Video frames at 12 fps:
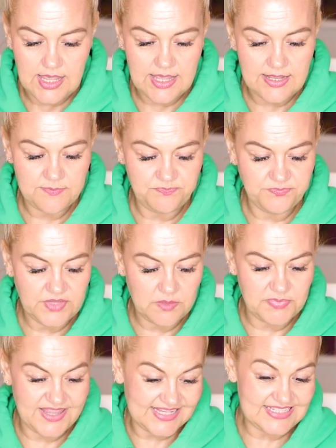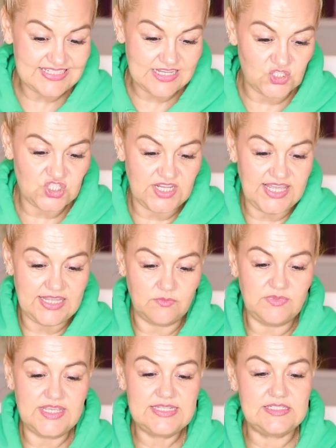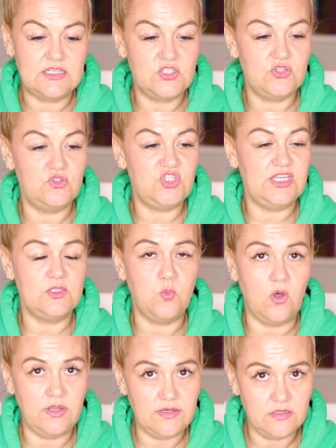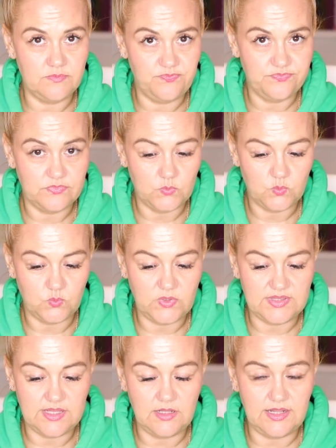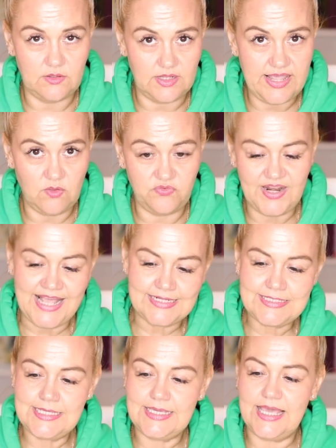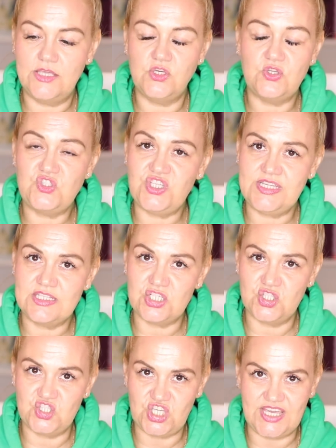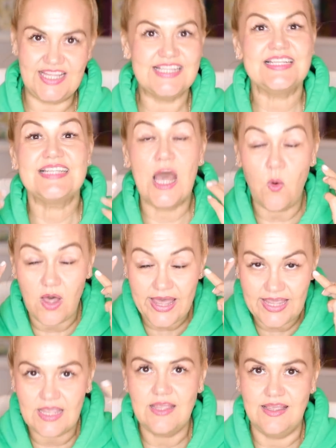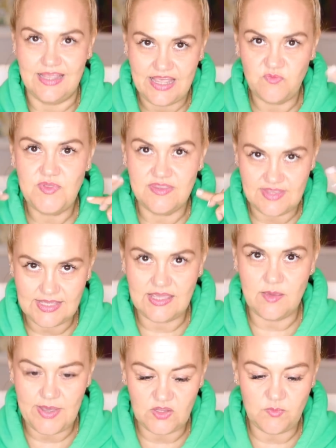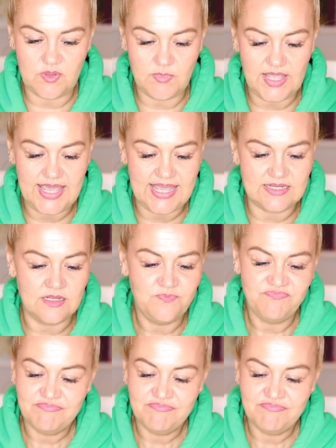Um, but that's essentially it. This is Good Genes 1 with the alpha lactic and Good Genes G. This is how I have been thinking about them in my head.